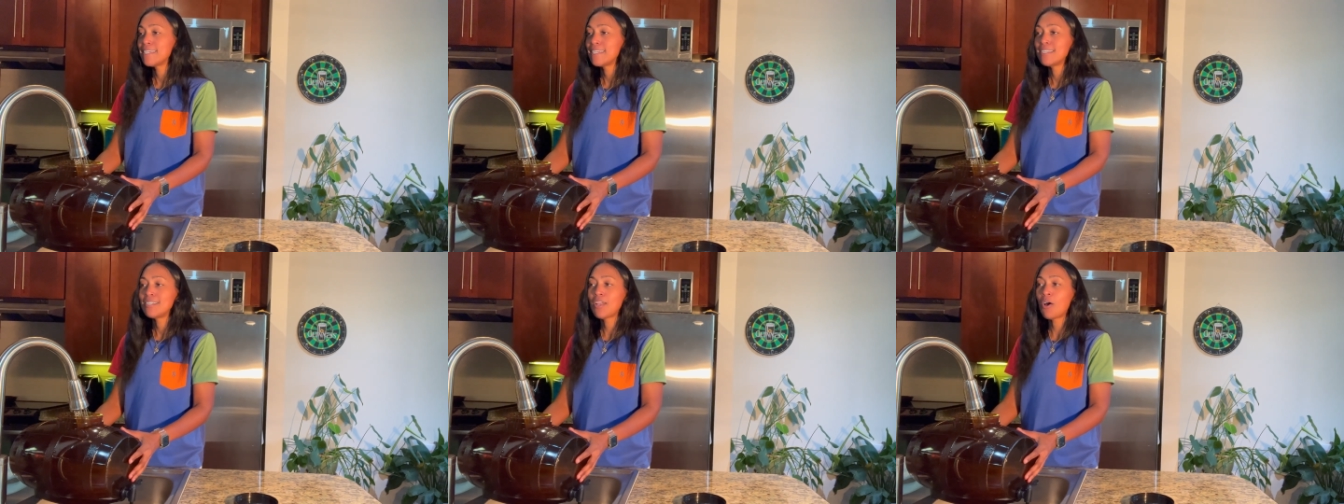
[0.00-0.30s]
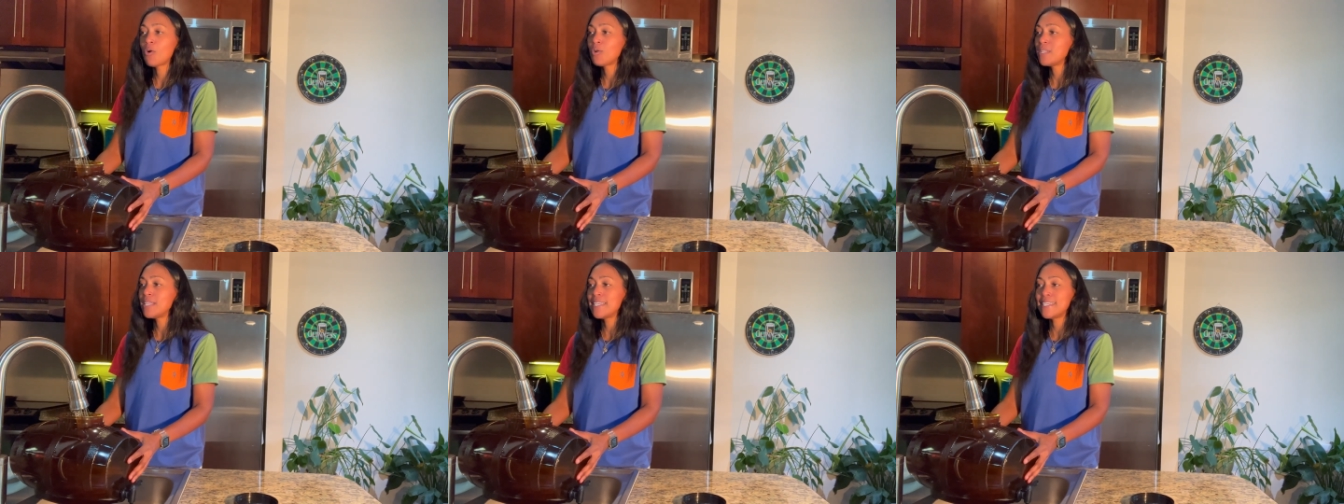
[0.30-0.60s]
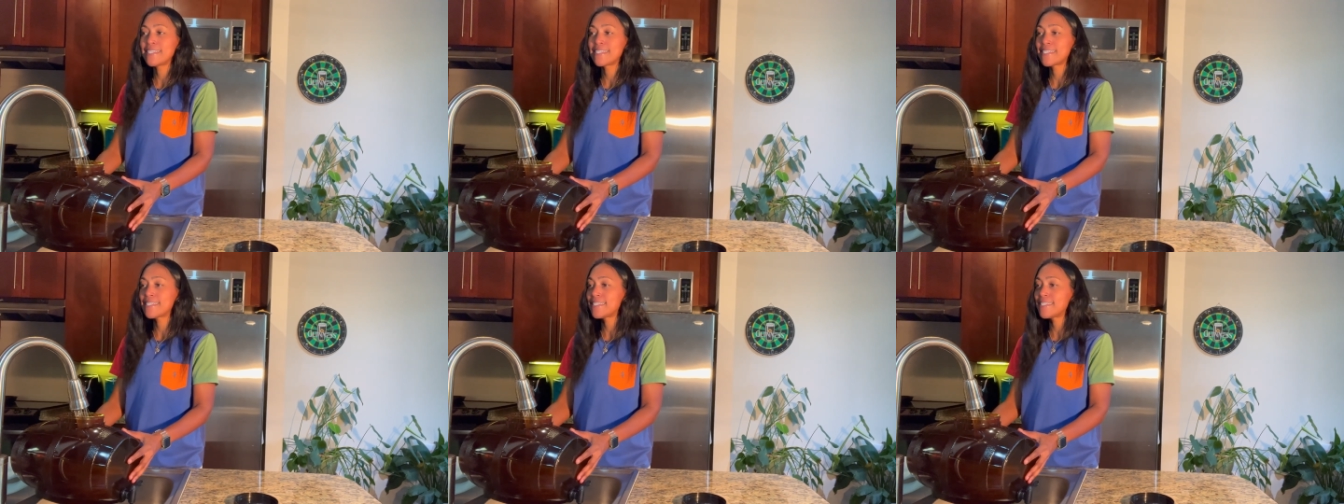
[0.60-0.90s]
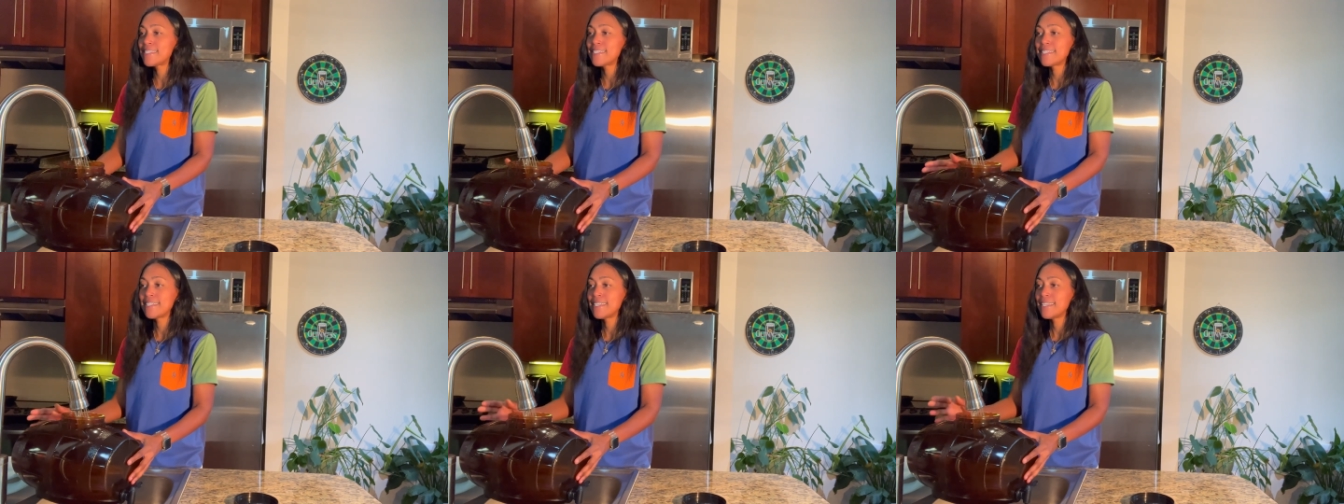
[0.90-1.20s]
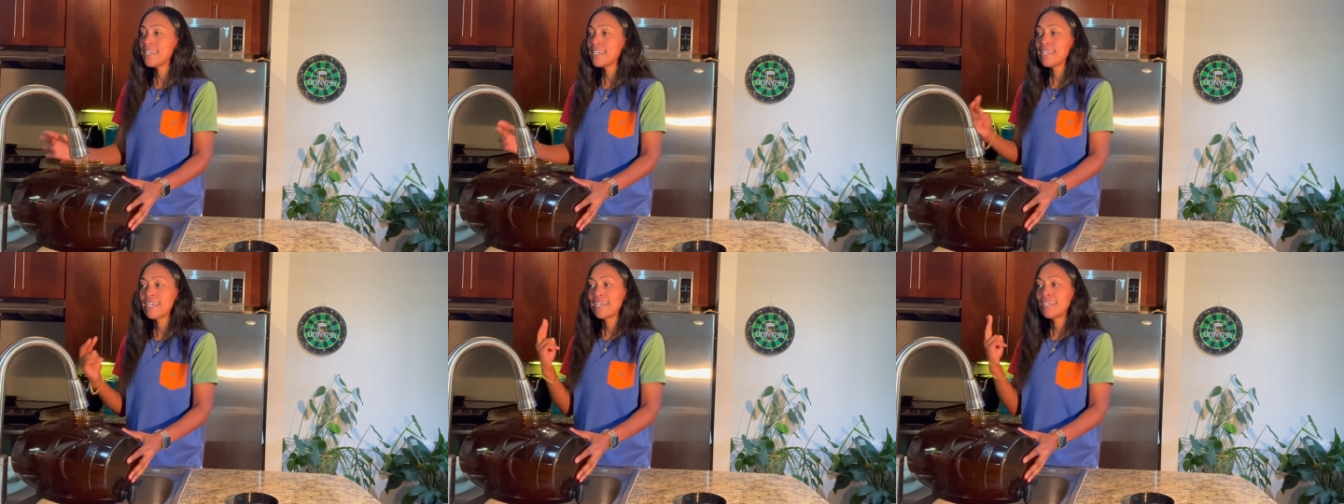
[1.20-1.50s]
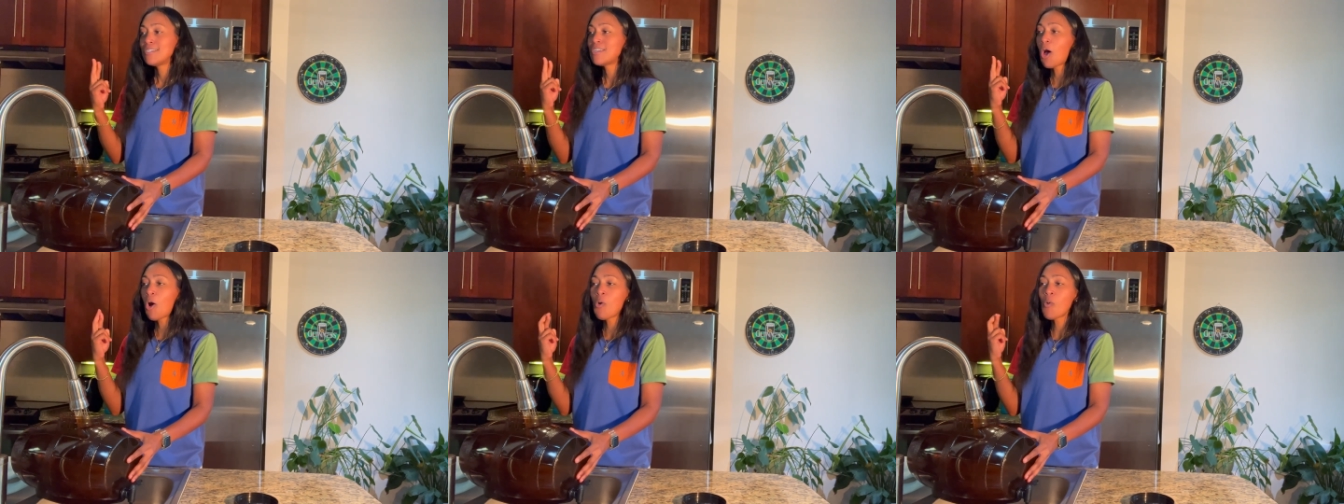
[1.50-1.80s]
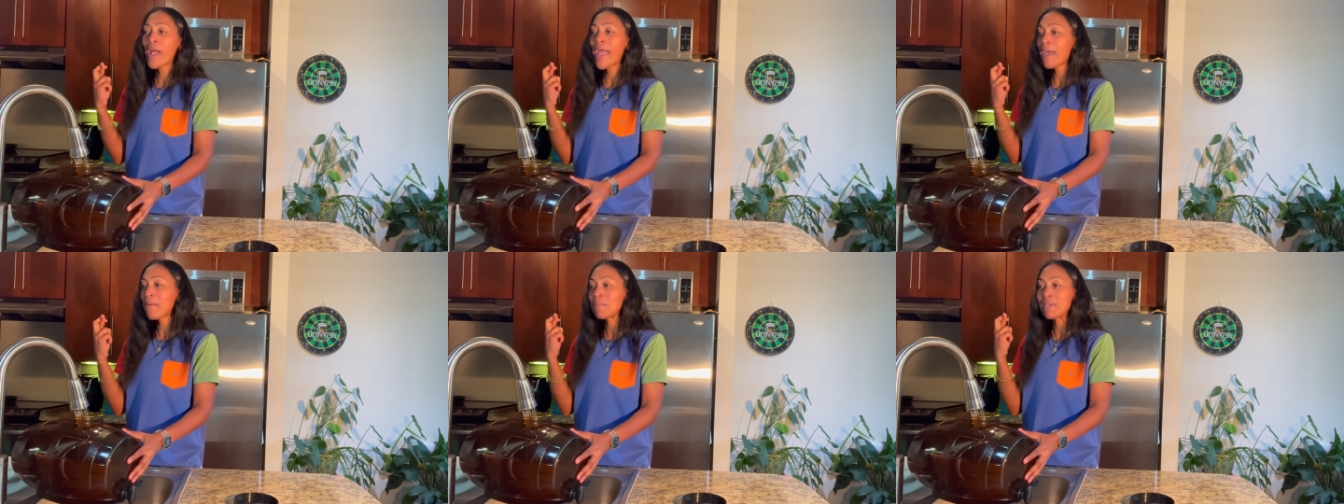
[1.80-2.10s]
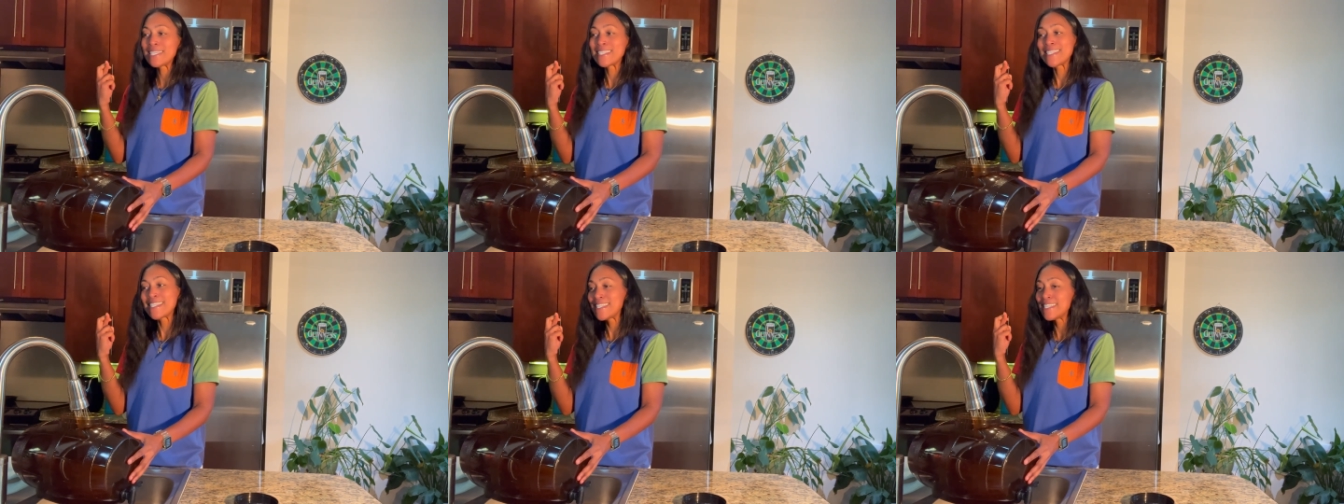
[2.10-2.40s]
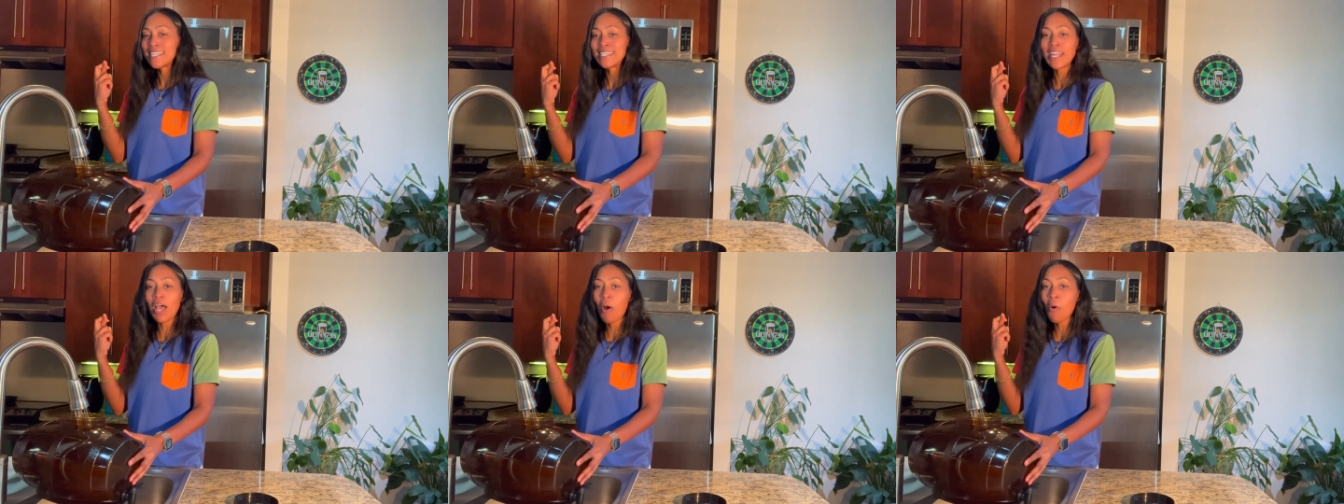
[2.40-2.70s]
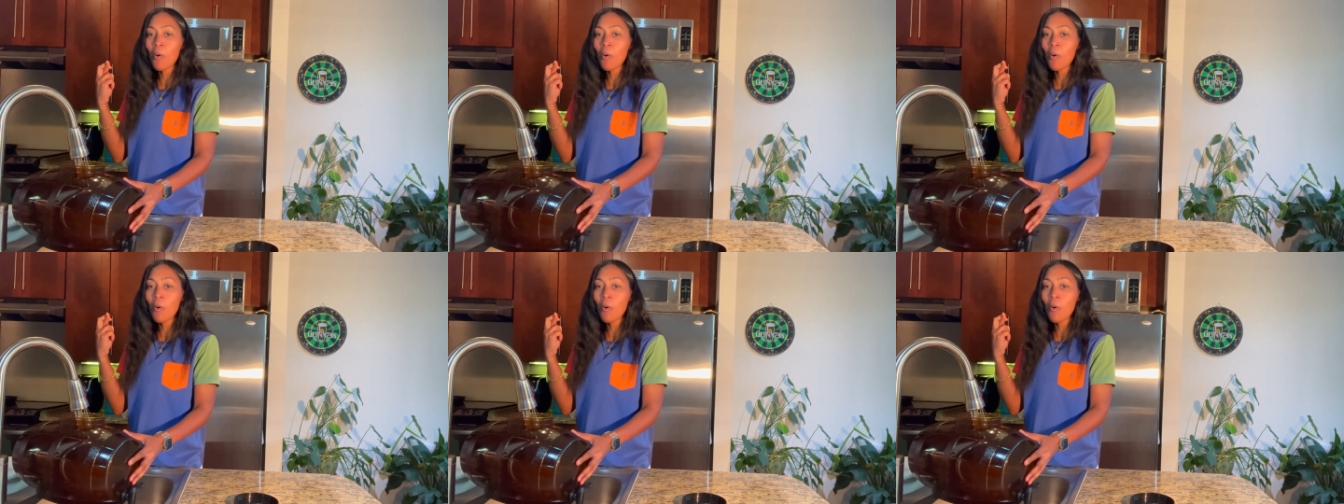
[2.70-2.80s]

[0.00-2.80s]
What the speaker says: No leaks. No whammies. No